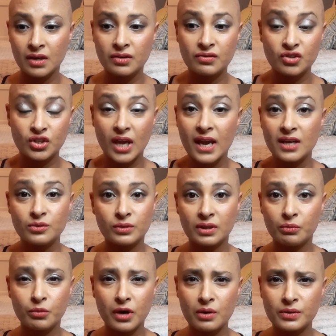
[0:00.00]
shared with
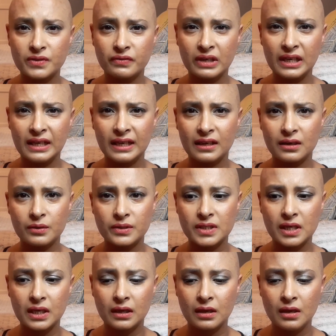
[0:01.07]
him what I was feeling, and I was
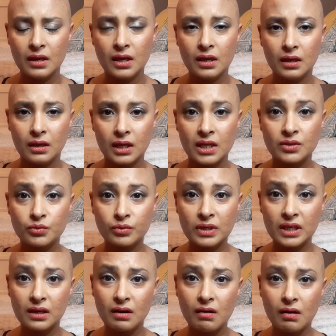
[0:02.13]
like, it's
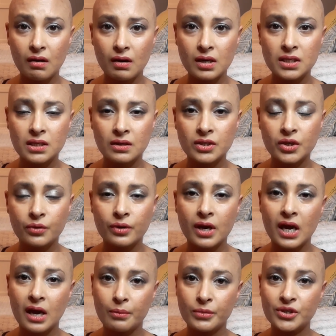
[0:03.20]
really hard, I don't know
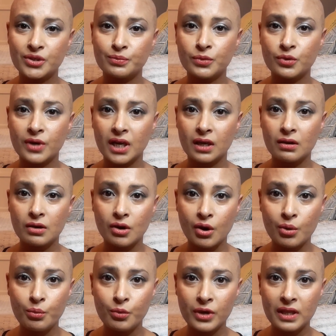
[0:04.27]
how much more I can
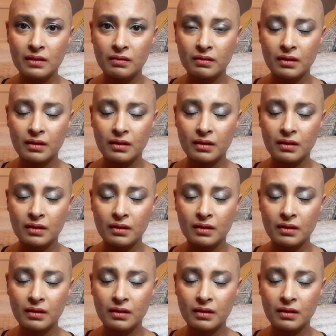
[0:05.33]
cope with.